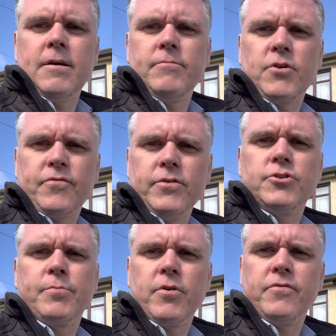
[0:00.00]
they're
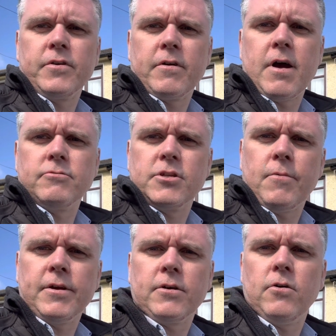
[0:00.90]
future-proofing their house. They
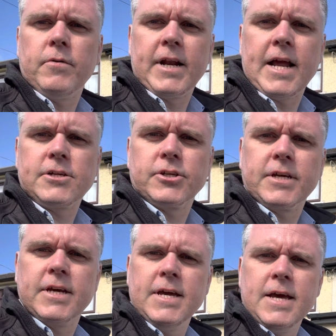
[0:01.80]
want to go with electric.
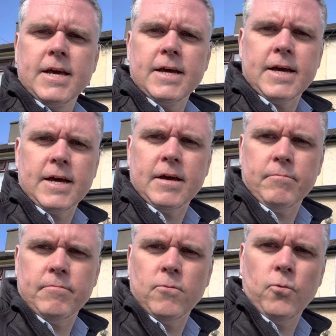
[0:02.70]

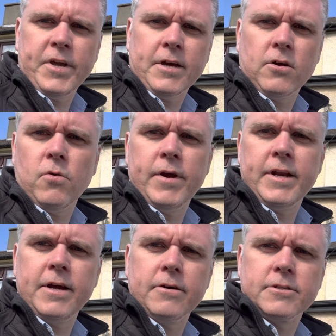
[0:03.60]
We can go in
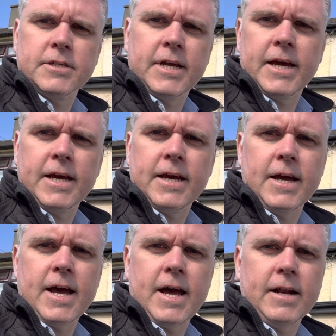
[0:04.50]
here today
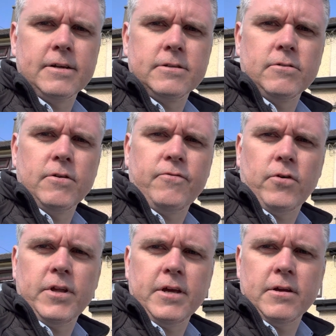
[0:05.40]
and
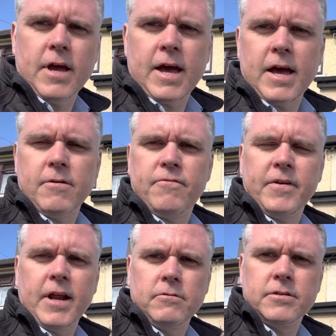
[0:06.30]
fully
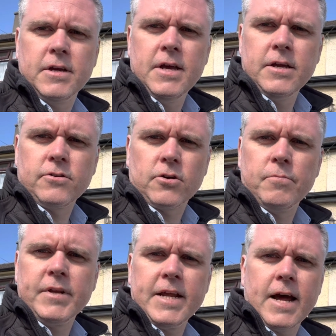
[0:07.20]
fit out the
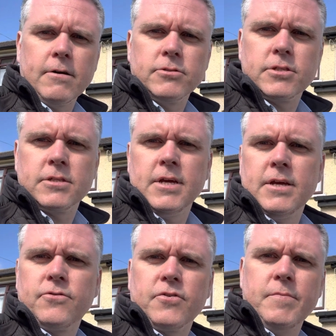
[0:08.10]
complete house,
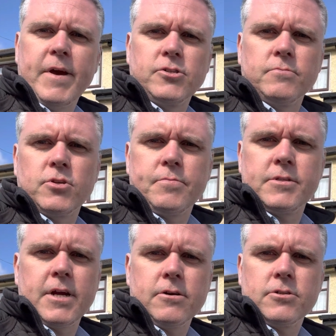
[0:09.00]
3 bedrooms
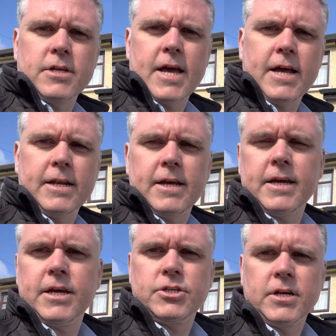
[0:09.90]
upstairs and a
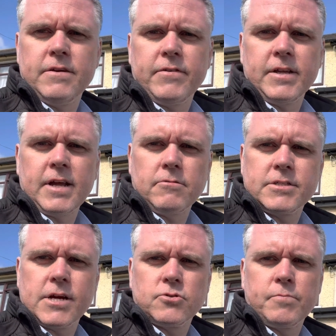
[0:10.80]
kitchen living
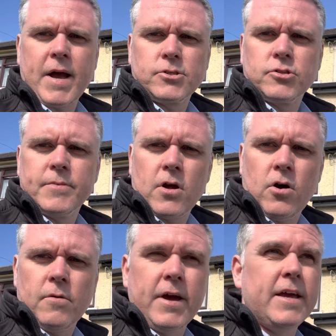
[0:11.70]
downstairs with bathroom and a
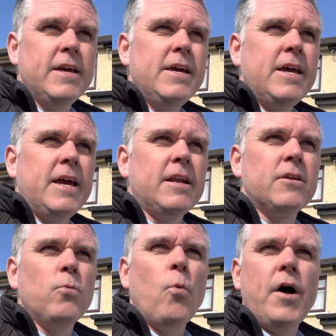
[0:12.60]
hallway
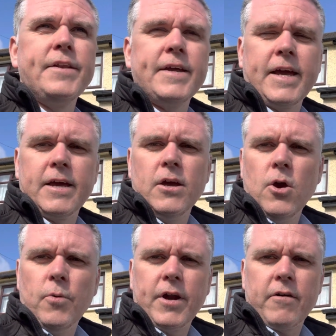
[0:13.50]
in one day
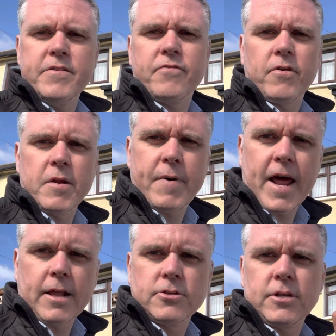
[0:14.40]
with our infrared
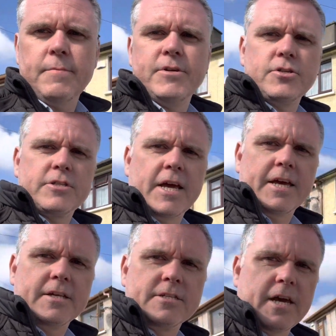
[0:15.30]
panels. So let me just take
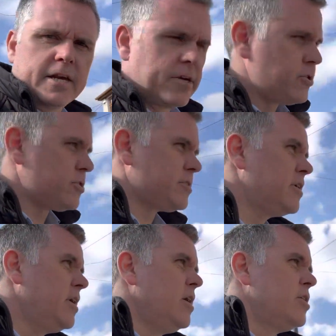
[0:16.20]
you inside and just
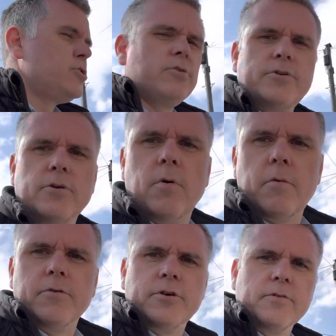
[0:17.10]
show you what
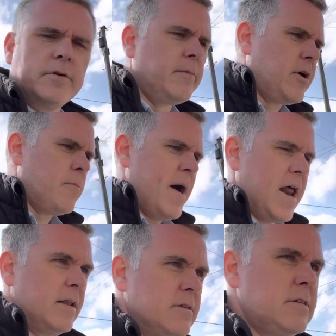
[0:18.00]
we're doing with our
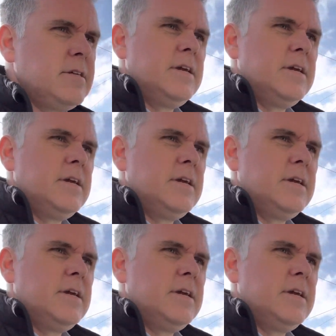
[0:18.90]
panels.